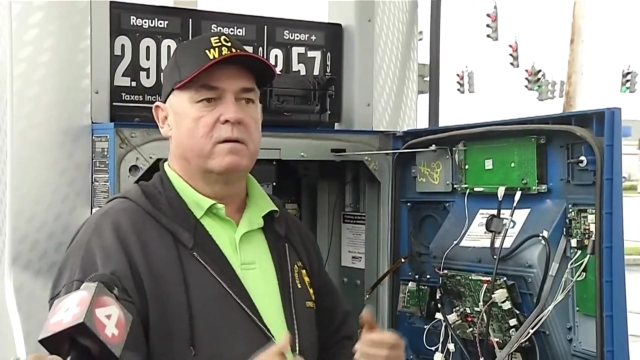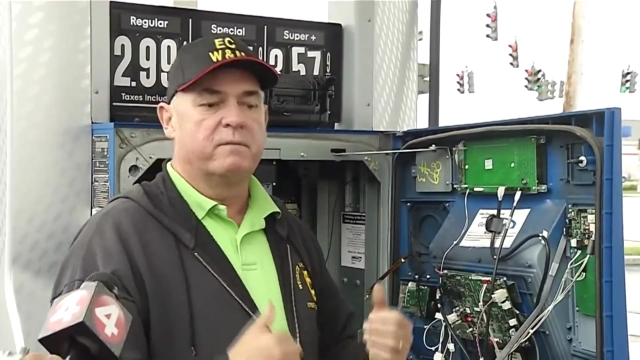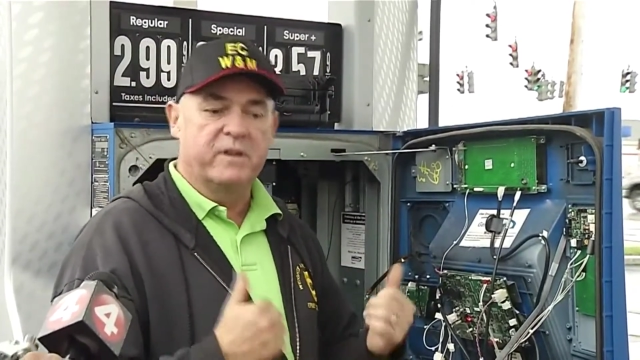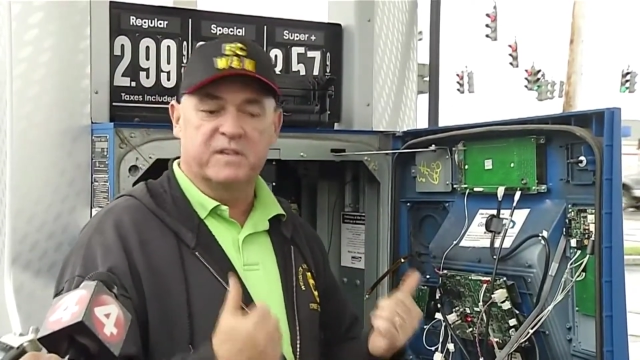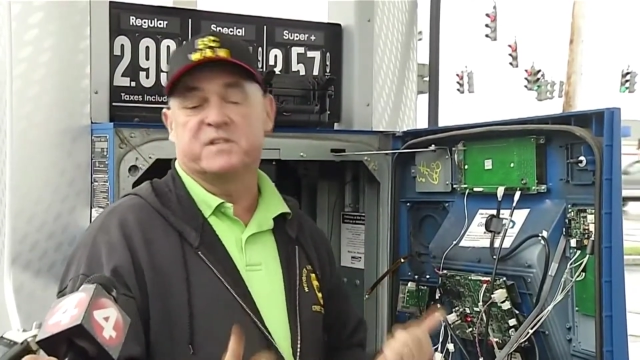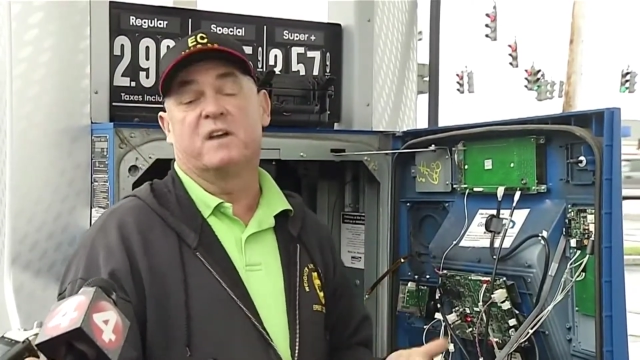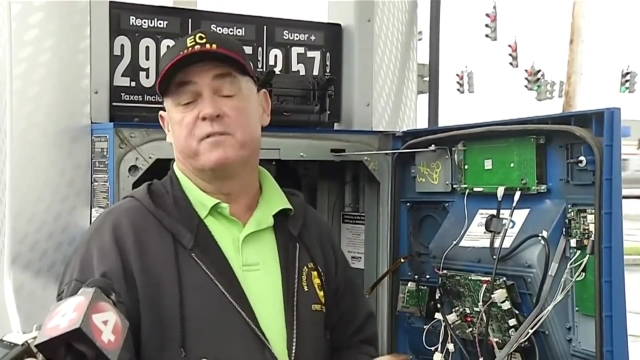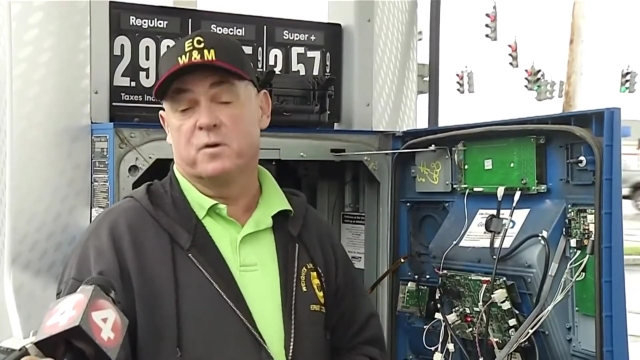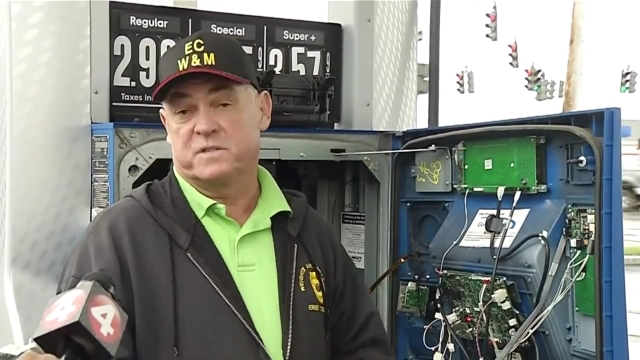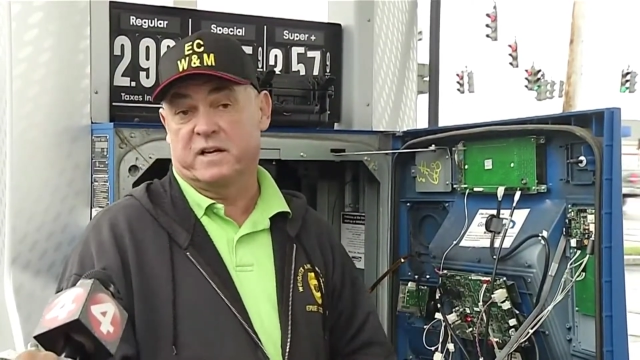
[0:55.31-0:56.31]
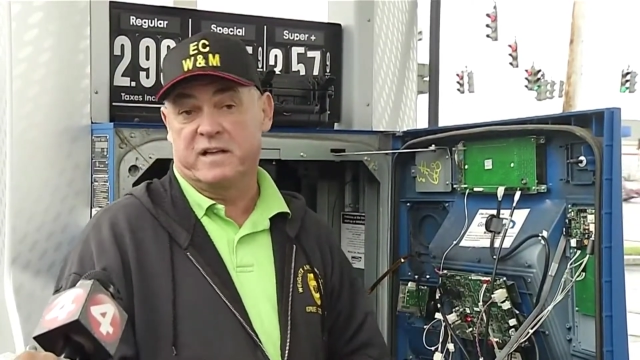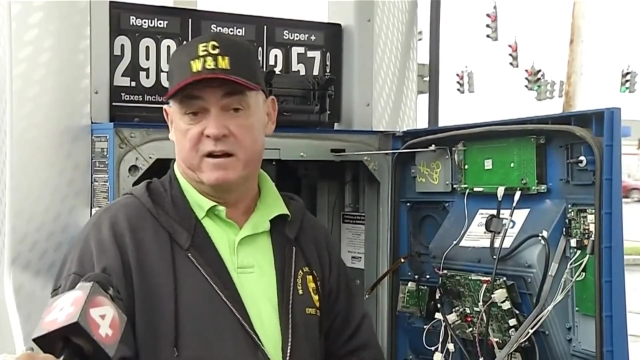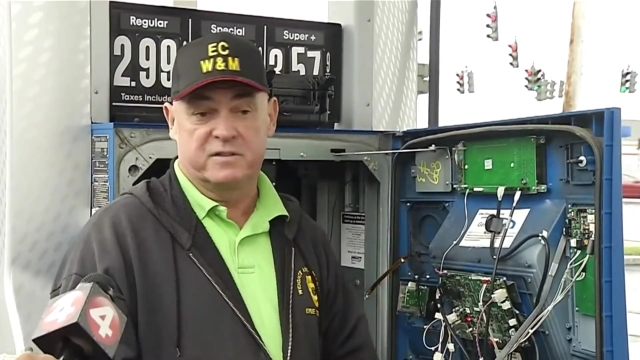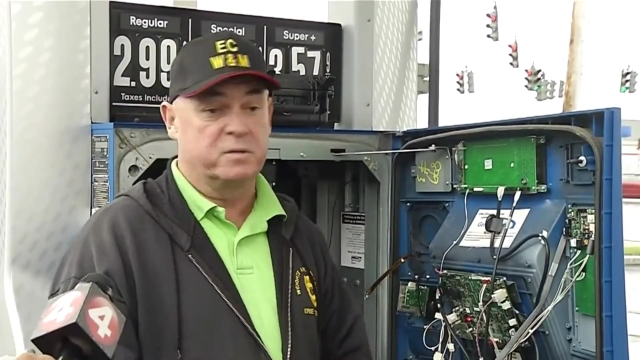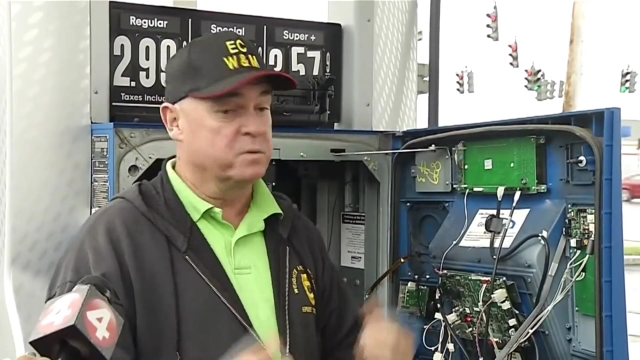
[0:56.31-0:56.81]
via cell phone
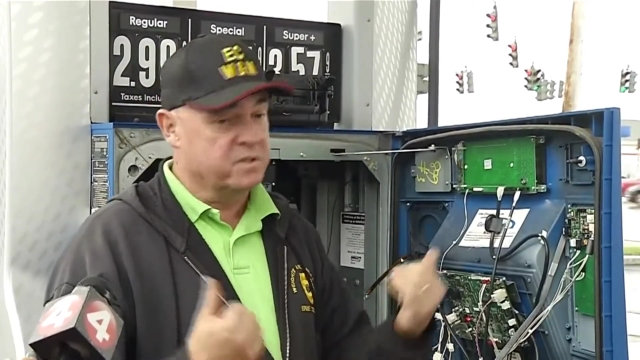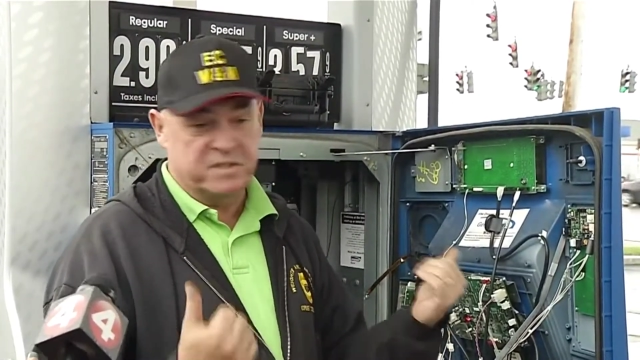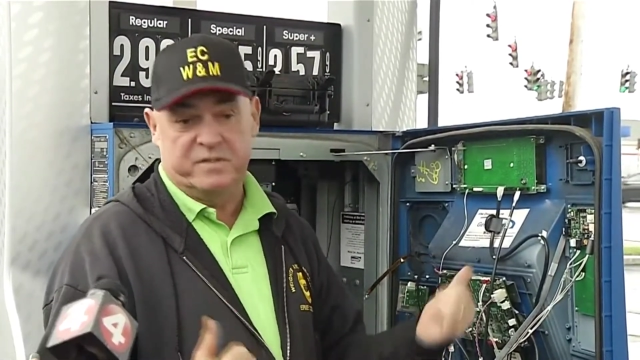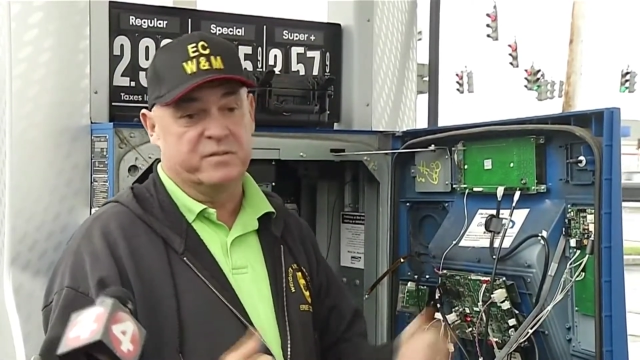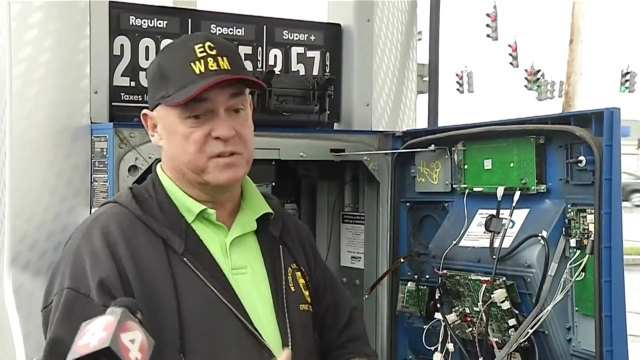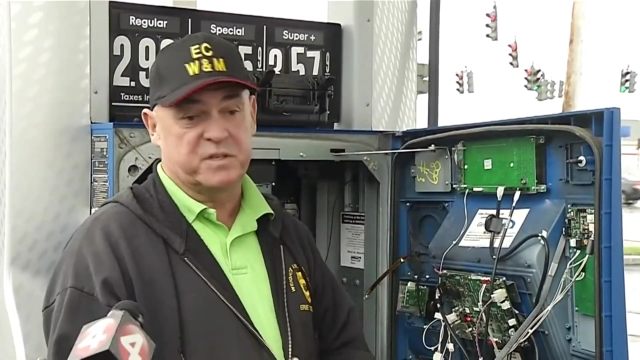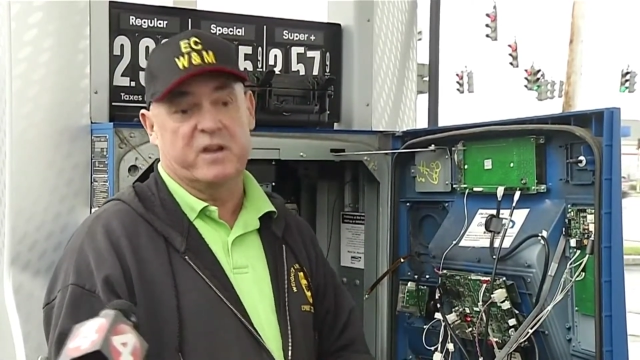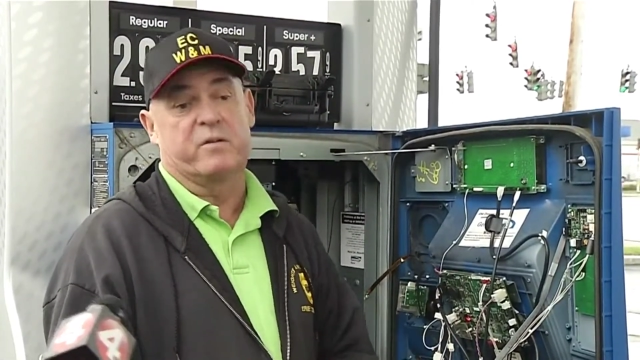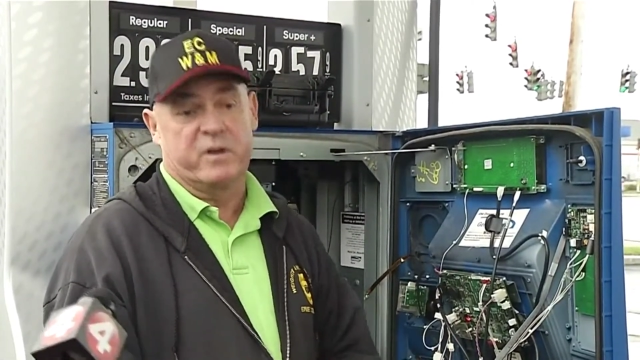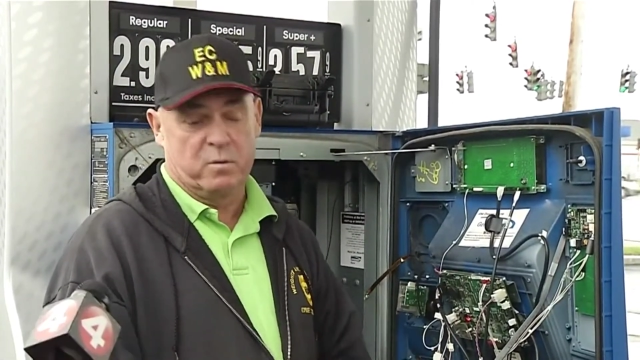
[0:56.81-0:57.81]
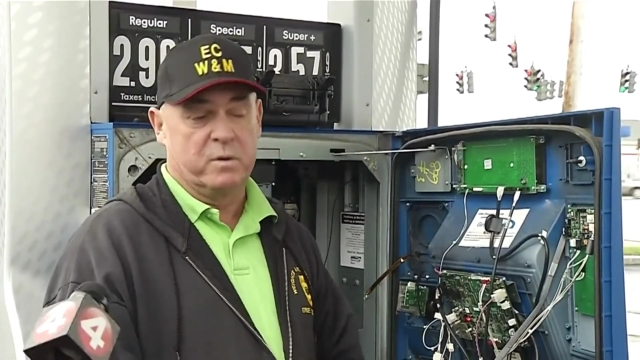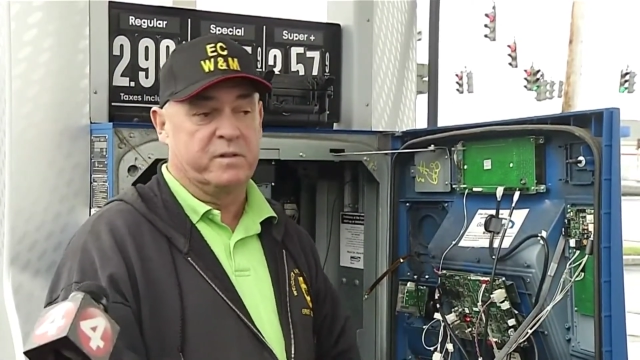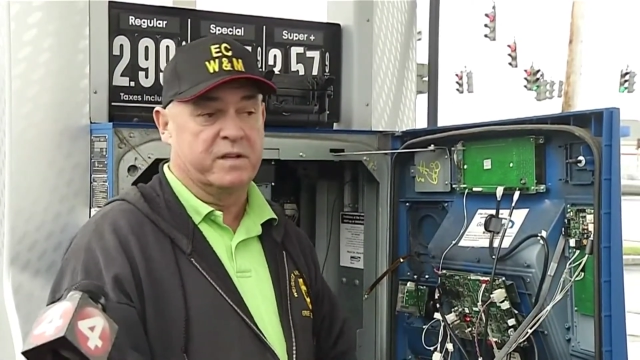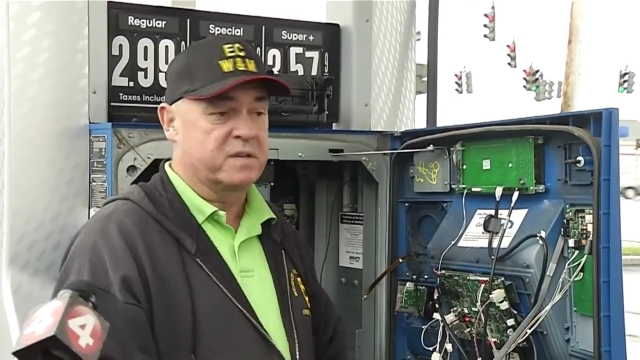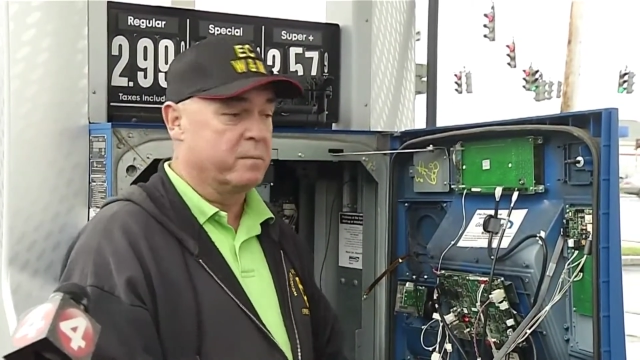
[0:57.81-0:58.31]
technology, which is even the scarier one
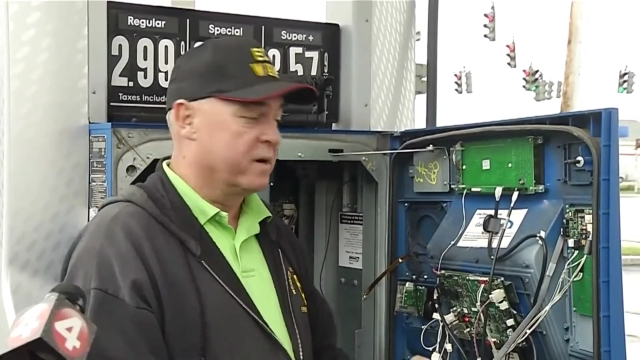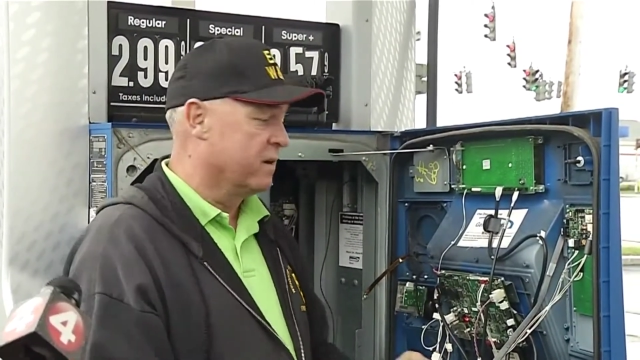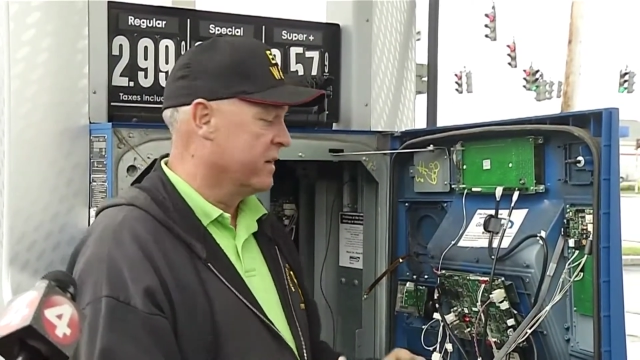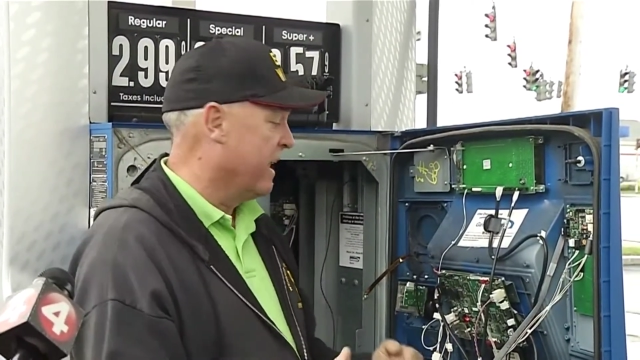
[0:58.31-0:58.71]
that's coming out now.